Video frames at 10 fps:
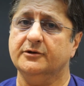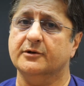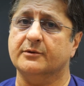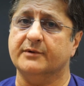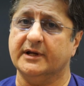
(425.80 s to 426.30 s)

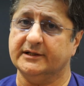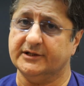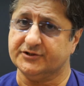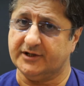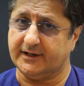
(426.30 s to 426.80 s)
your regular
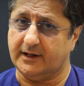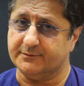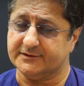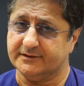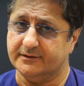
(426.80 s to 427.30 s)

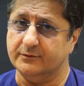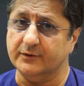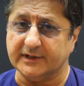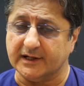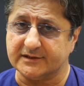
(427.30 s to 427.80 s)
checkups
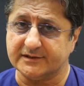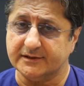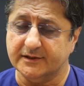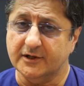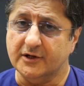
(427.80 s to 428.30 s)
with us
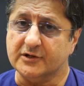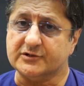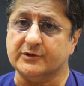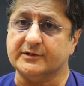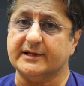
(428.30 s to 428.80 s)

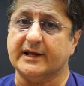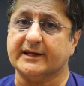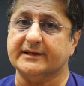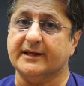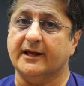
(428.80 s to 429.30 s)
so that I
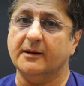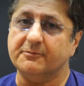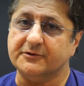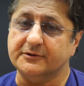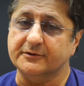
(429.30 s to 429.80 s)
can
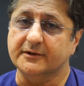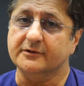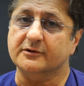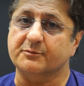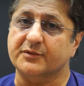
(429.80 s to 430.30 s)
help you
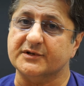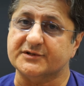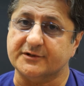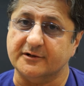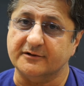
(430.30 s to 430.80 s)
to
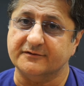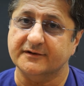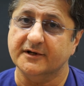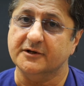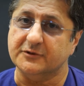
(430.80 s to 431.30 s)
preserve
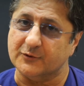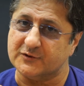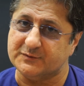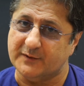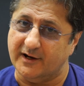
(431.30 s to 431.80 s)
your
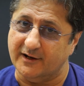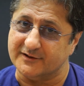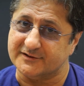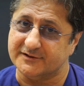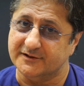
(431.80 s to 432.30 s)

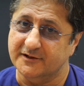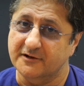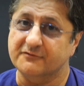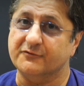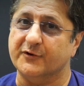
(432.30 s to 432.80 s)
smiles
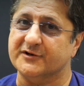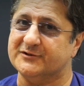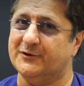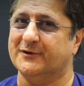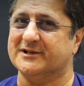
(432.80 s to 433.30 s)
for as
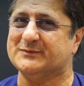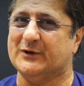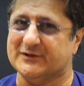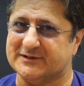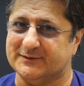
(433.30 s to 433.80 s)
long as
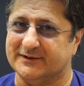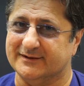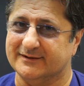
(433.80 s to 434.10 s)
possible.